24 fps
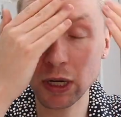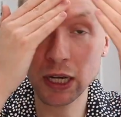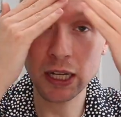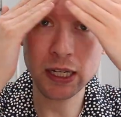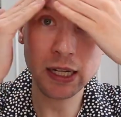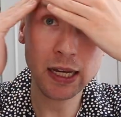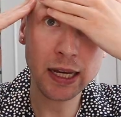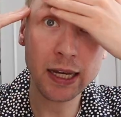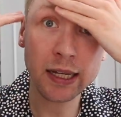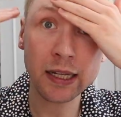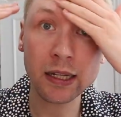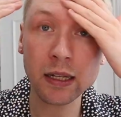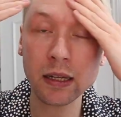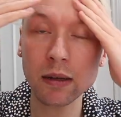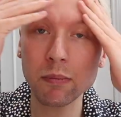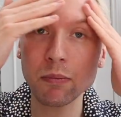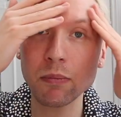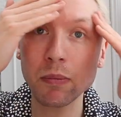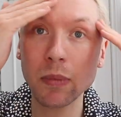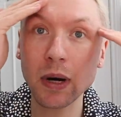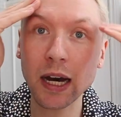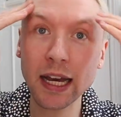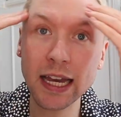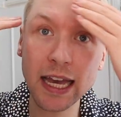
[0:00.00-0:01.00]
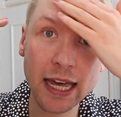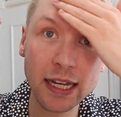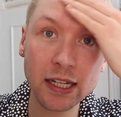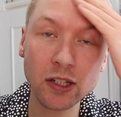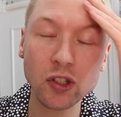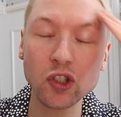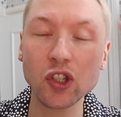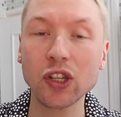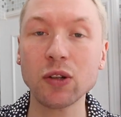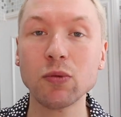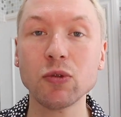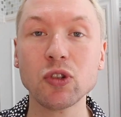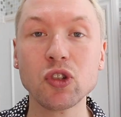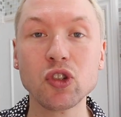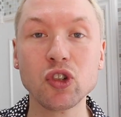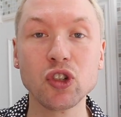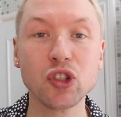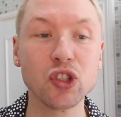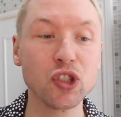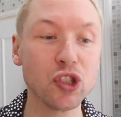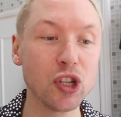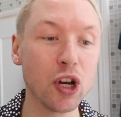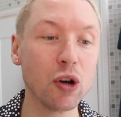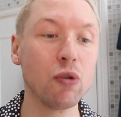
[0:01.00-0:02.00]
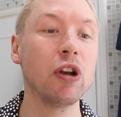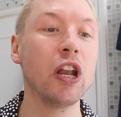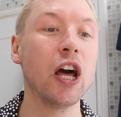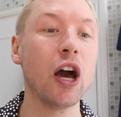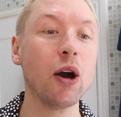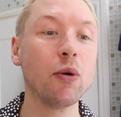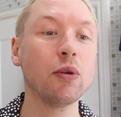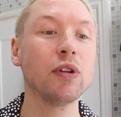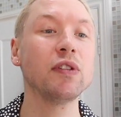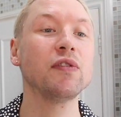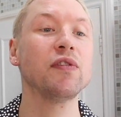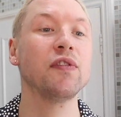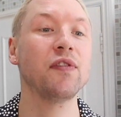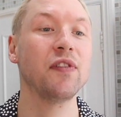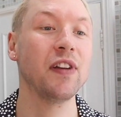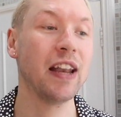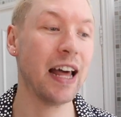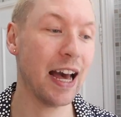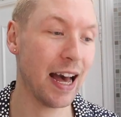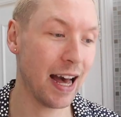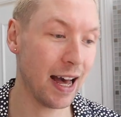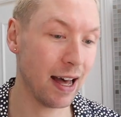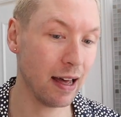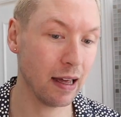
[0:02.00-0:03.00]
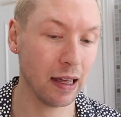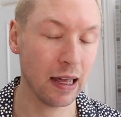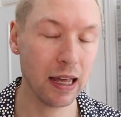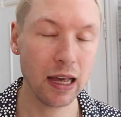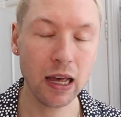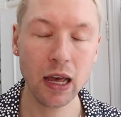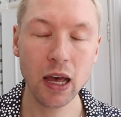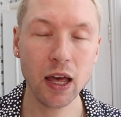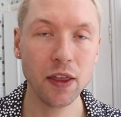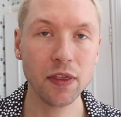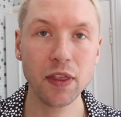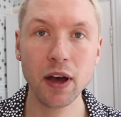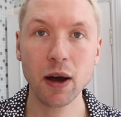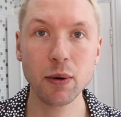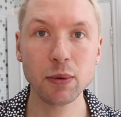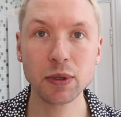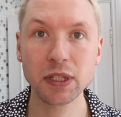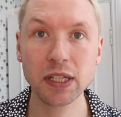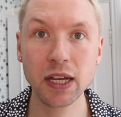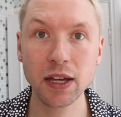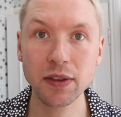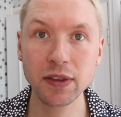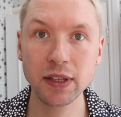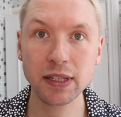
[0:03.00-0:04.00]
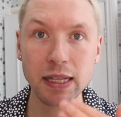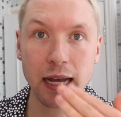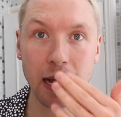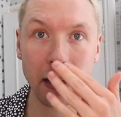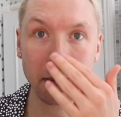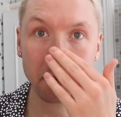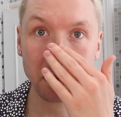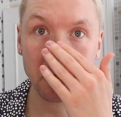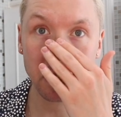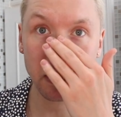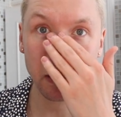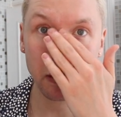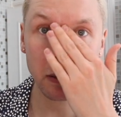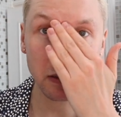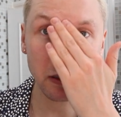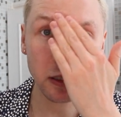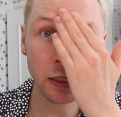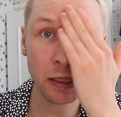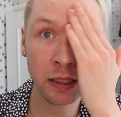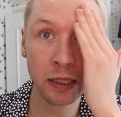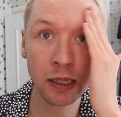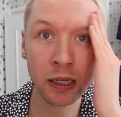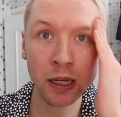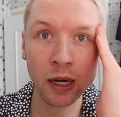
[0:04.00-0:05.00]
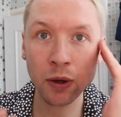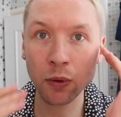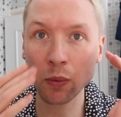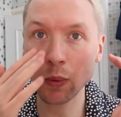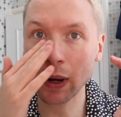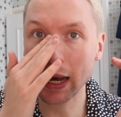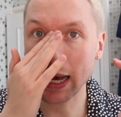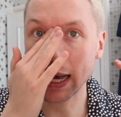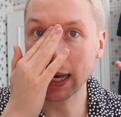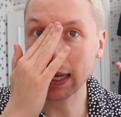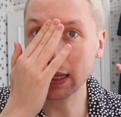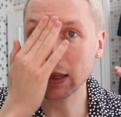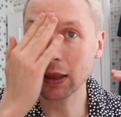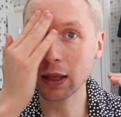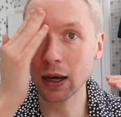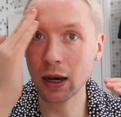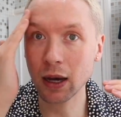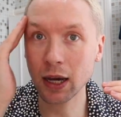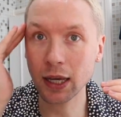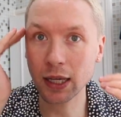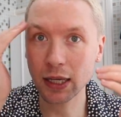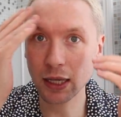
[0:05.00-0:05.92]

one and my energy was just so low and flat that I was like, there's absolutely no way that I